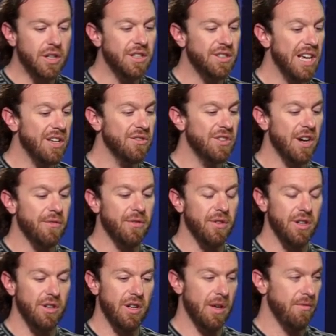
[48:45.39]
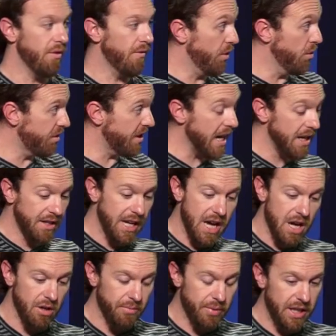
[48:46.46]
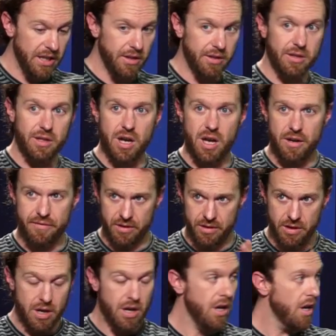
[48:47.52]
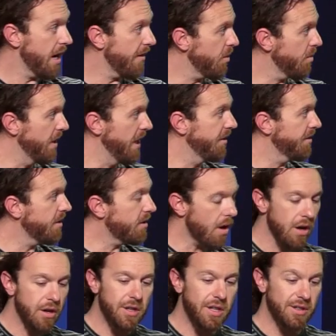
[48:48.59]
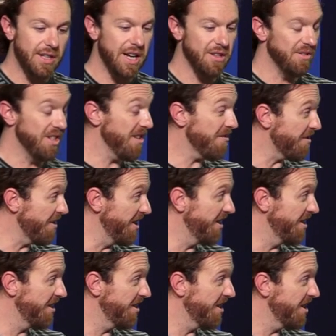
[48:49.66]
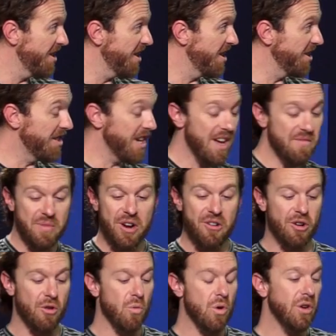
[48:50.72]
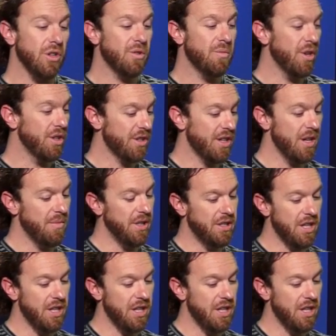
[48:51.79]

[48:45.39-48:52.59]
gonna sound different. and if you sat down and played this stuff and everyone else, it's all gonna sound different. Yeah, it's not better or worse, but it's gonna be